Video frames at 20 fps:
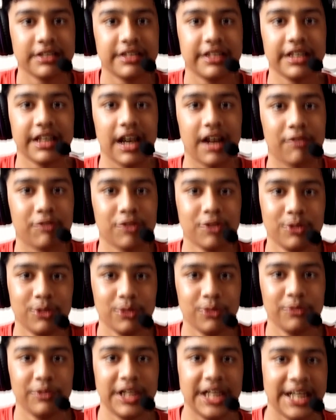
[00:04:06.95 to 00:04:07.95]
they have to
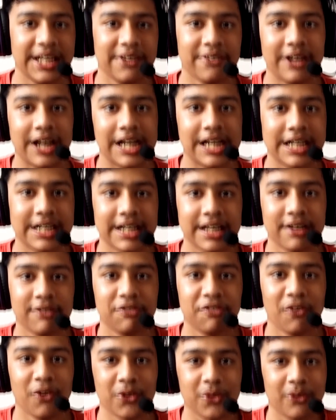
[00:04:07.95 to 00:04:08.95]
do video editing,
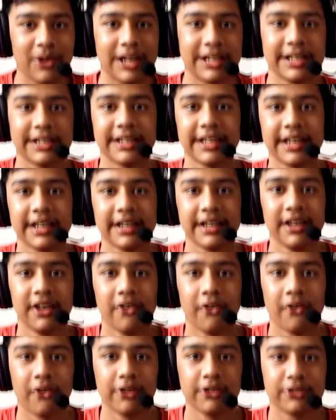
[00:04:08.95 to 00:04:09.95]
photo
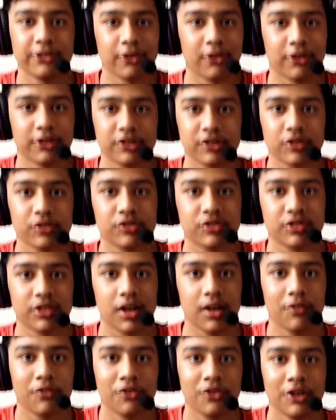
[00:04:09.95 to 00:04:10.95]
editing, all sorts of
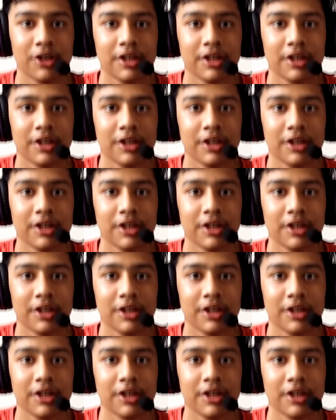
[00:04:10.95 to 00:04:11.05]
stuff,